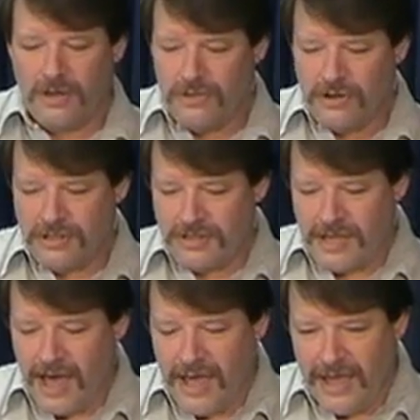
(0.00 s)
there's this
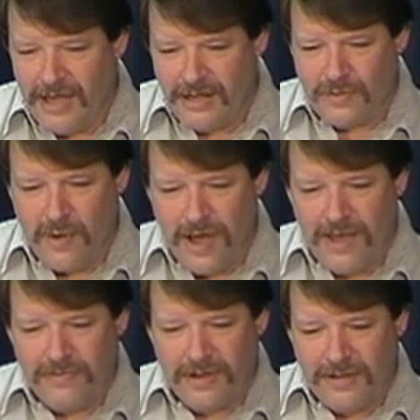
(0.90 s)
guy and his
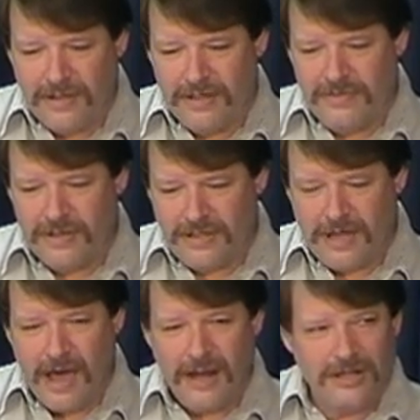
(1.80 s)
wife that live in this
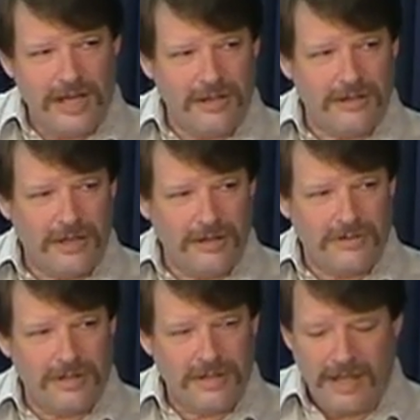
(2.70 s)
cottage out in the
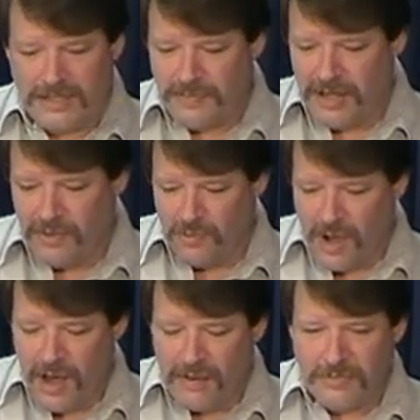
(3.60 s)
country, and it's been
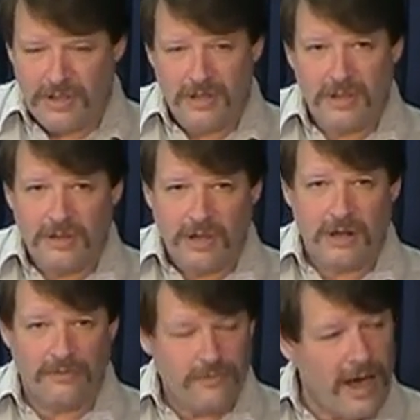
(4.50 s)
robbed, I don't
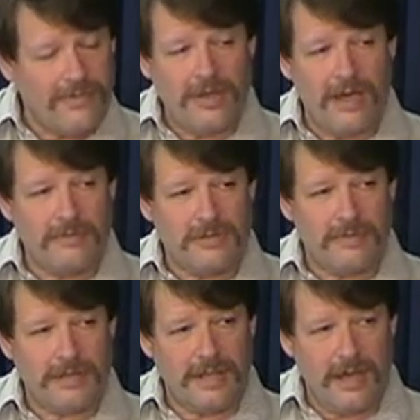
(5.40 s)
know, 5 times or something
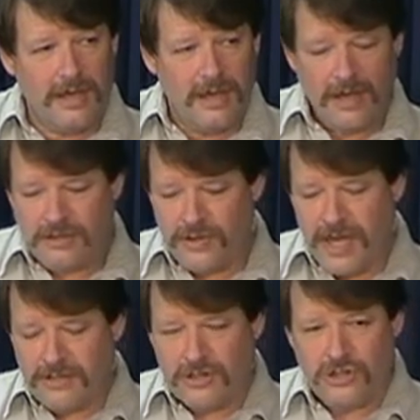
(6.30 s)
like that. And so he
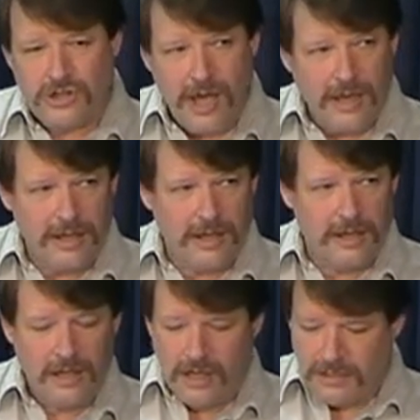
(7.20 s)
has a shotgun.
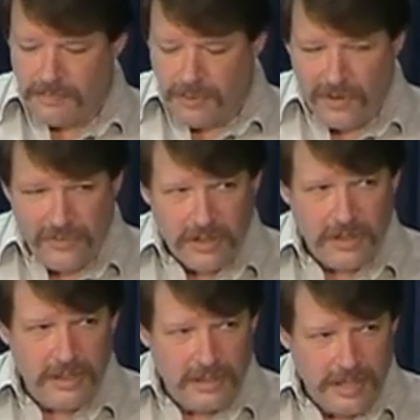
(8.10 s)
It's a
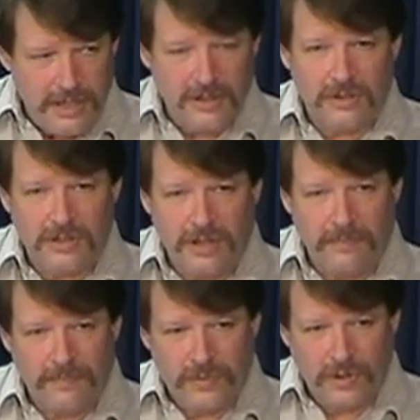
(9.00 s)
perfectly legal,
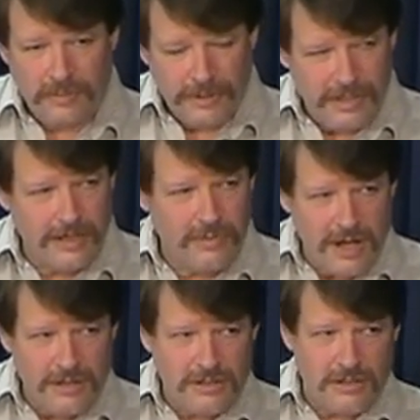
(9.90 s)
completely
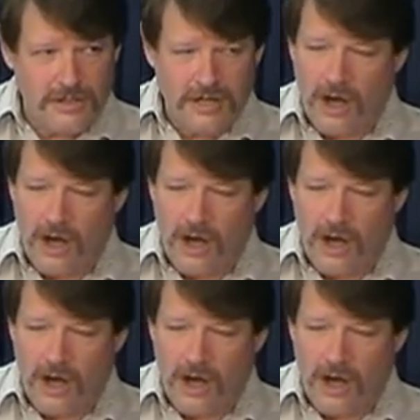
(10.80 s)
registered,